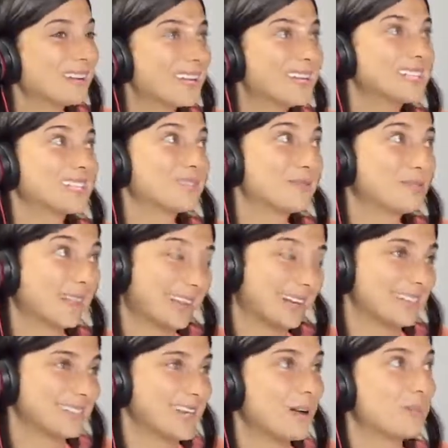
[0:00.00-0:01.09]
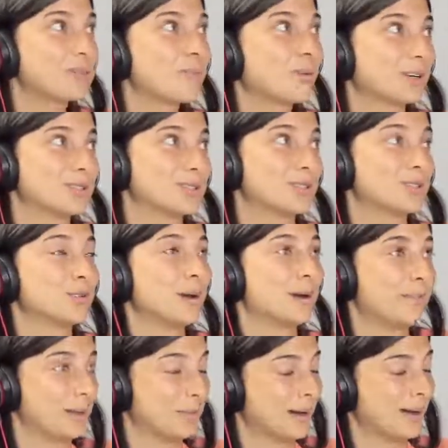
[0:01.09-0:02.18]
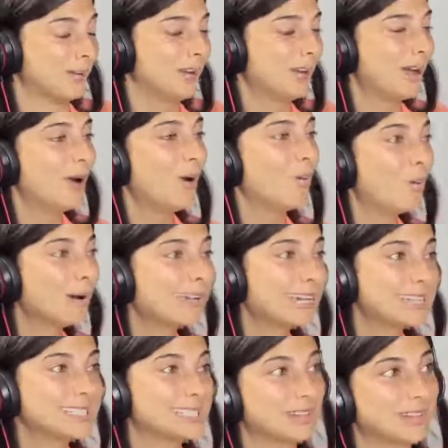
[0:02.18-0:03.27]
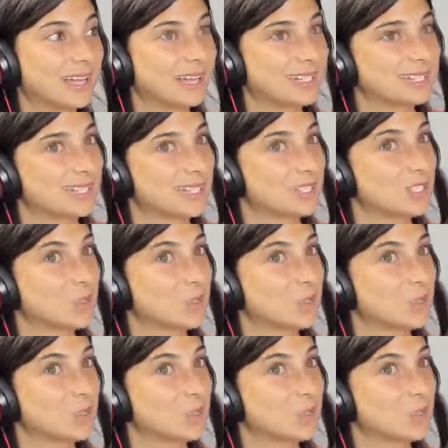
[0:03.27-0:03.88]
case of lettuce. I was more concerned about the amount. 1 case of lettuce has